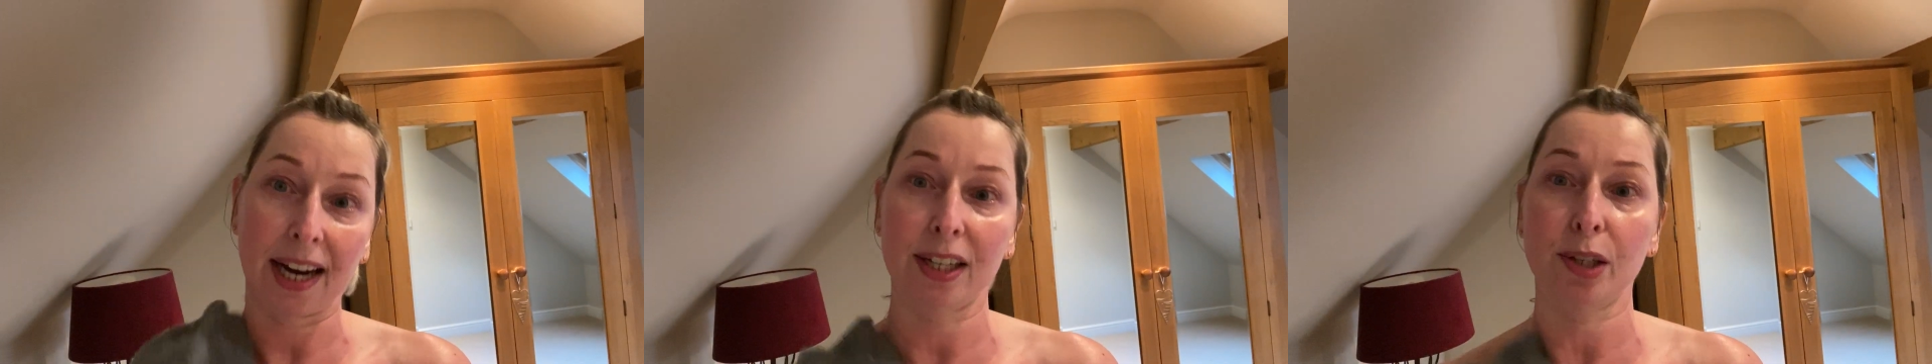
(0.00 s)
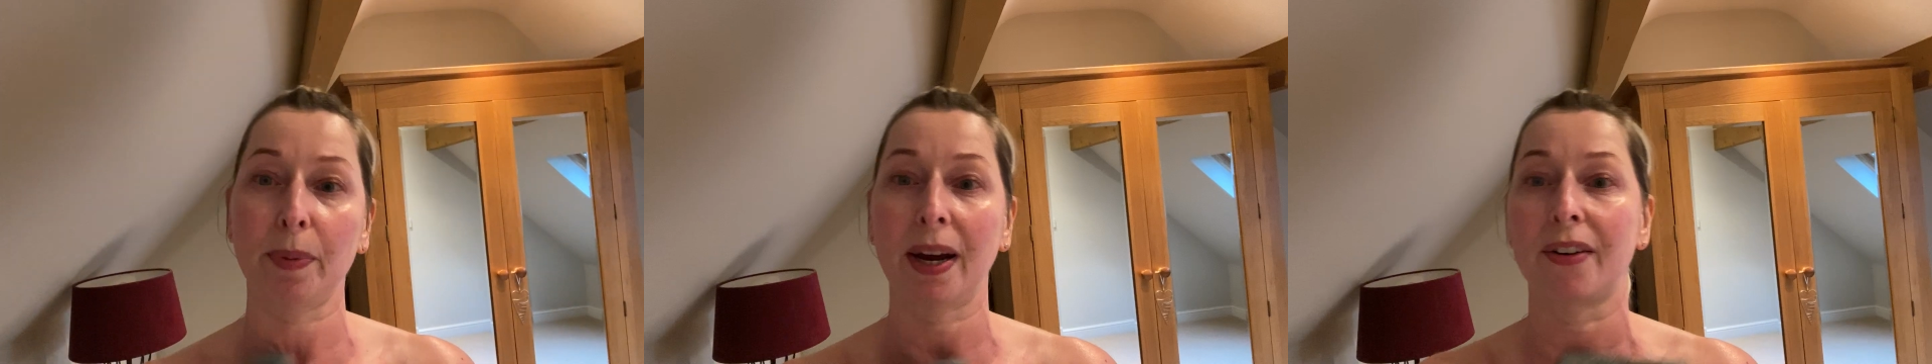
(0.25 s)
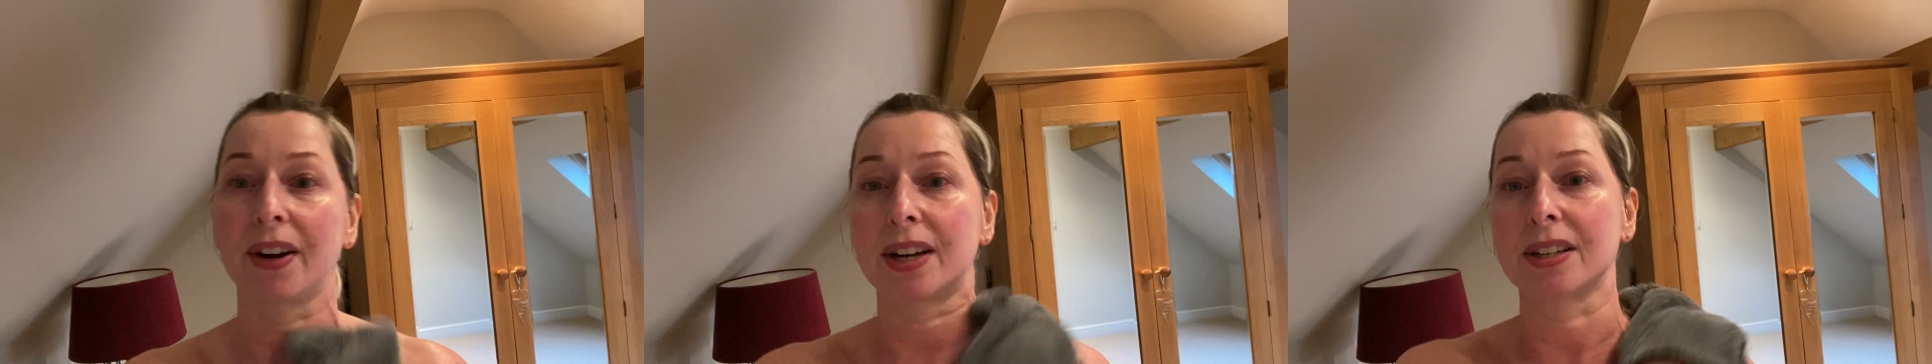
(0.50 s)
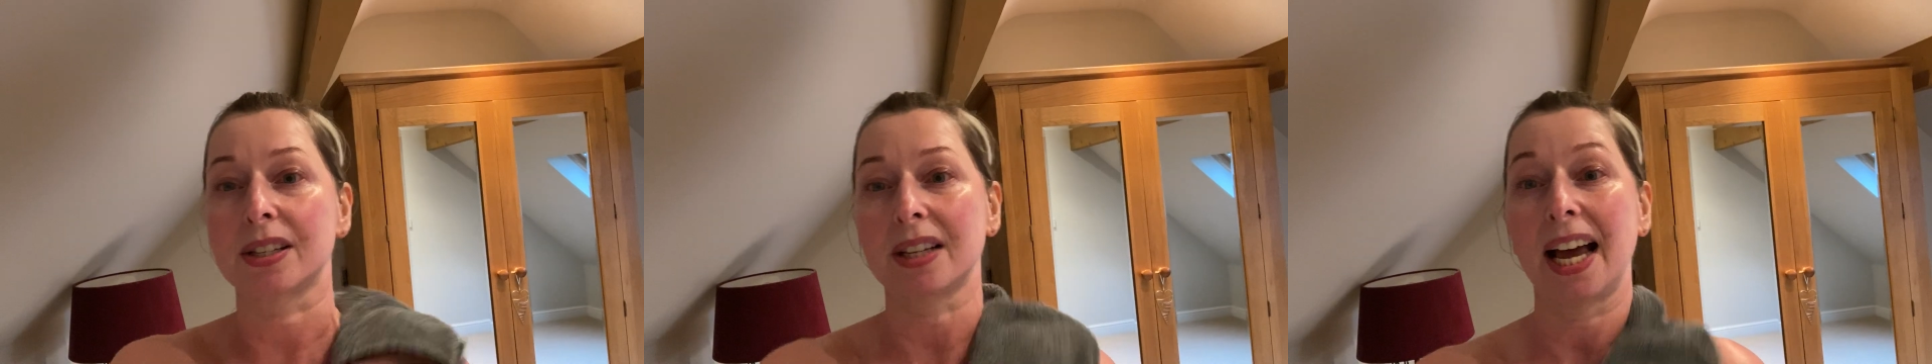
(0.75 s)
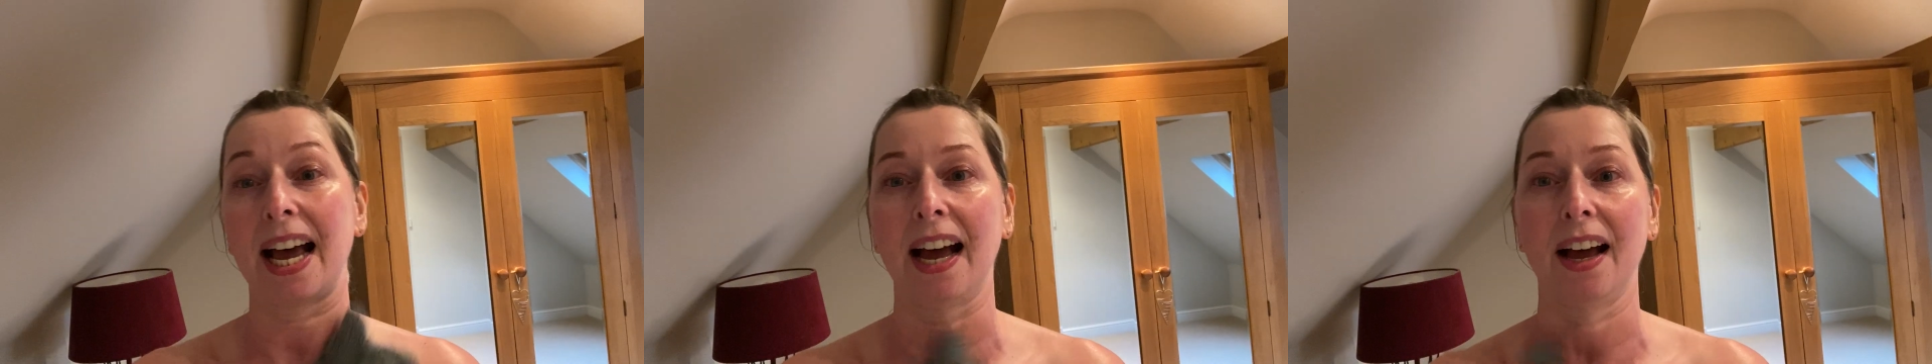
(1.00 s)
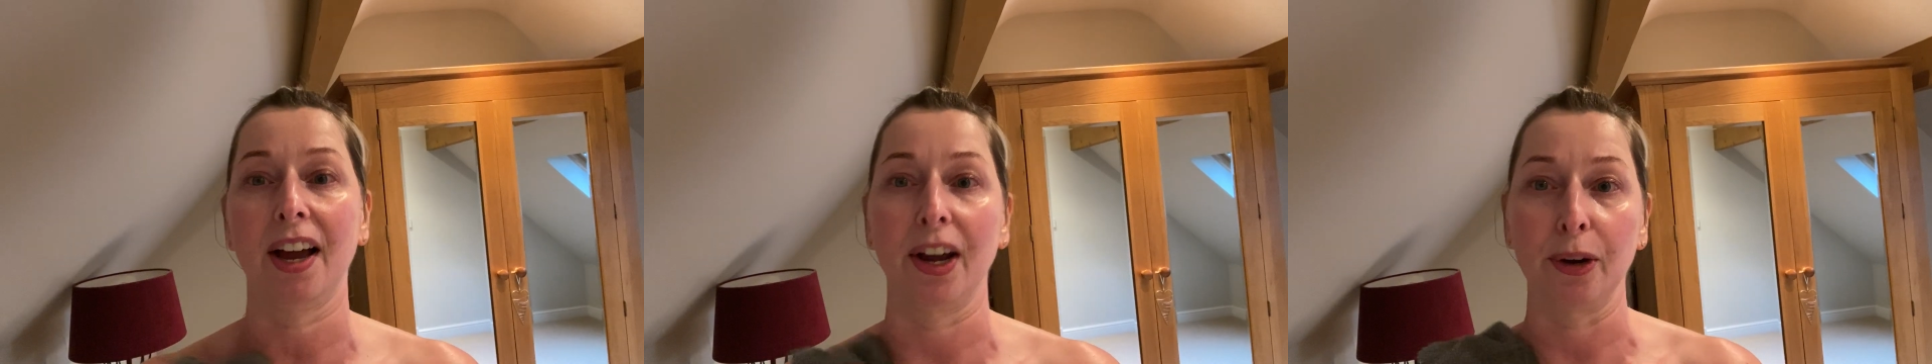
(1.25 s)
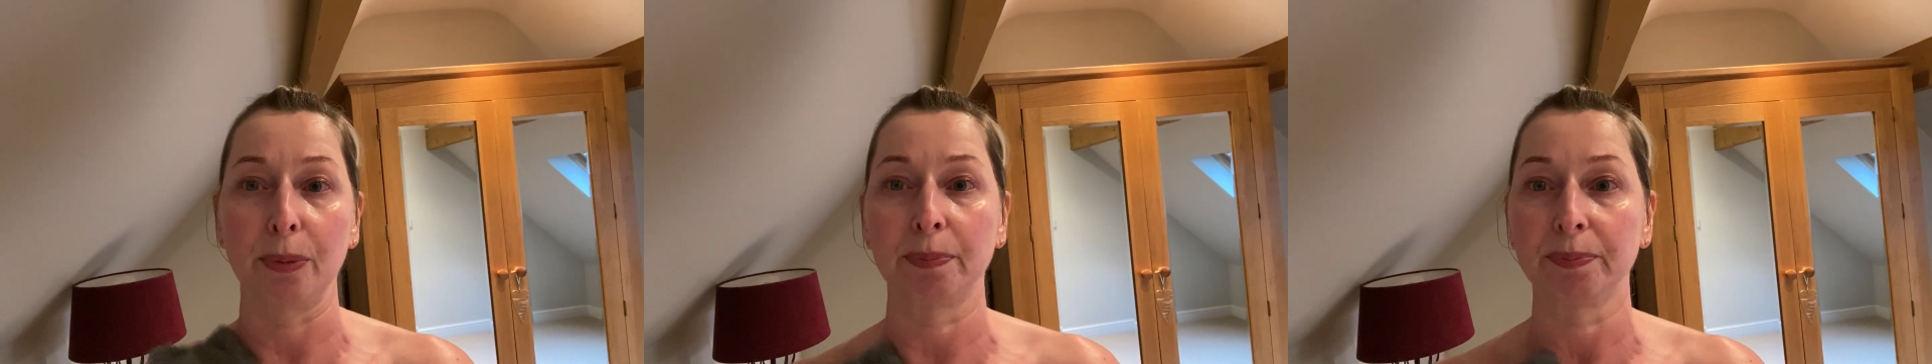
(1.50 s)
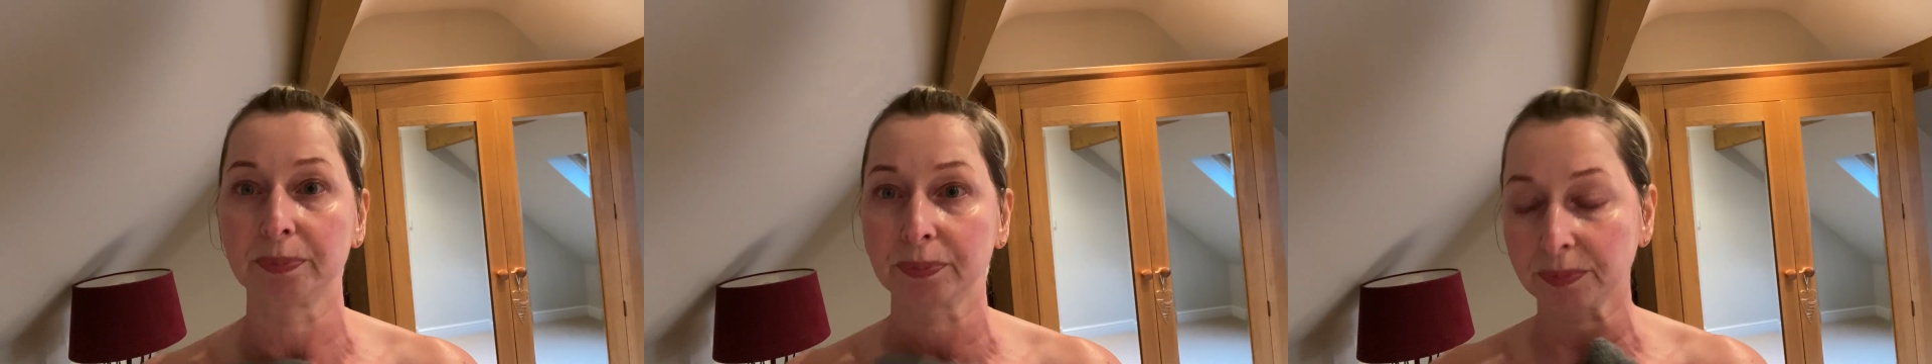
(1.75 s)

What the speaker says: experience at home.